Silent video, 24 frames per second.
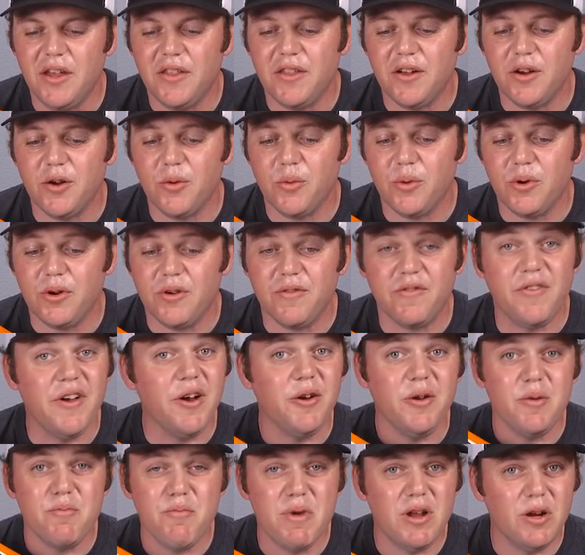There were
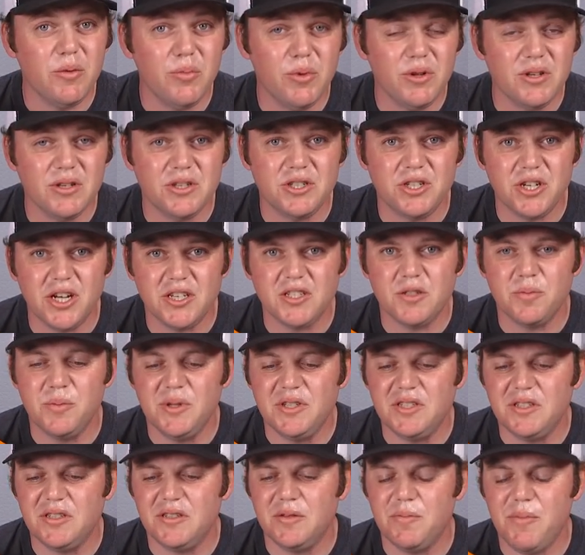very minimal
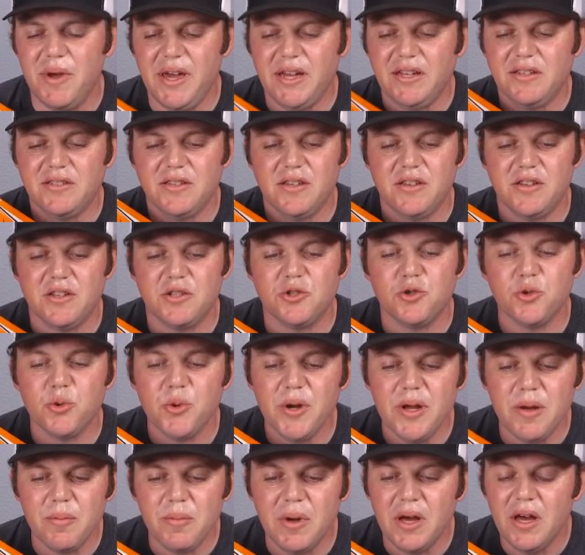adjustments to make to the
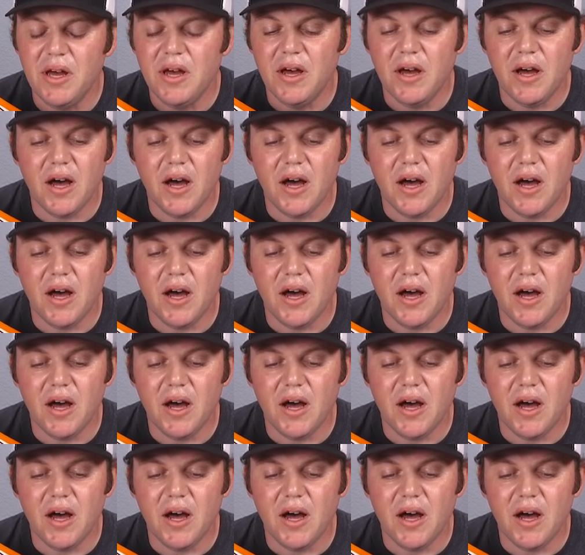trim.